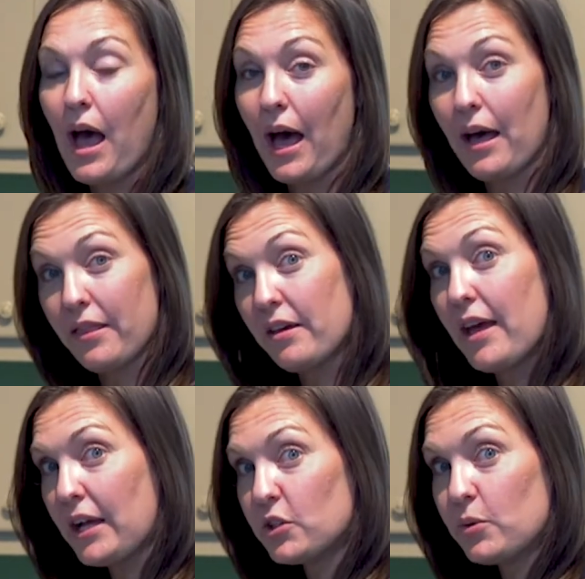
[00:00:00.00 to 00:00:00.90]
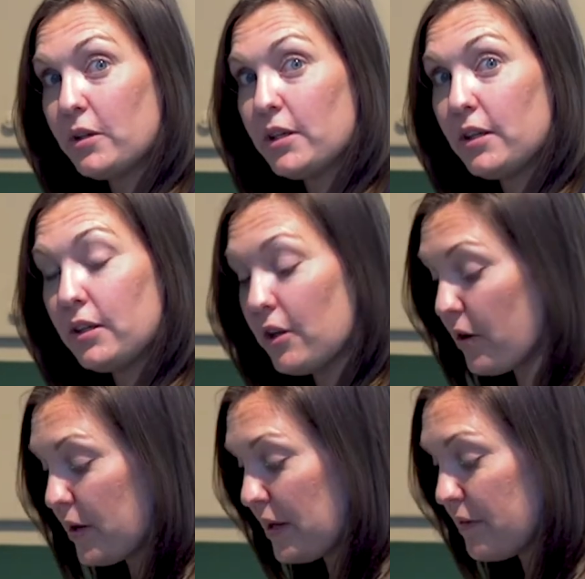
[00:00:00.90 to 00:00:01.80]
the actual
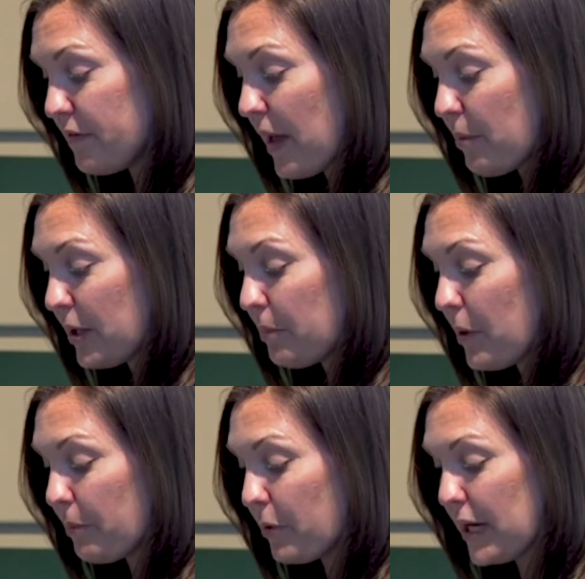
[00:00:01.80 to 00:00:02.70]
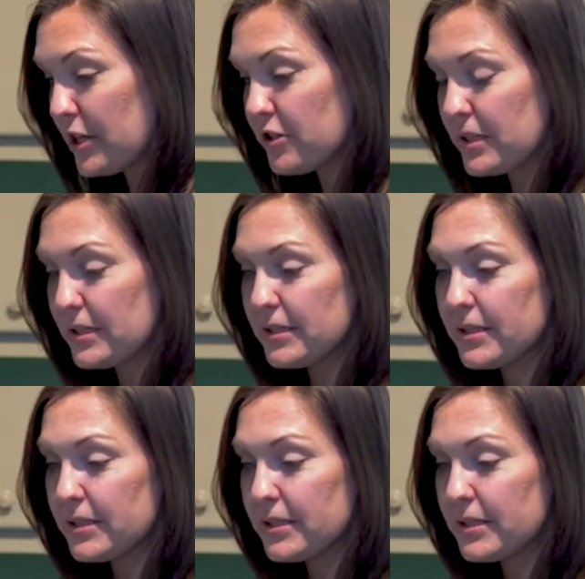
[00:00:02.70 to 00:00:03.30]
yarn and fabric preparation.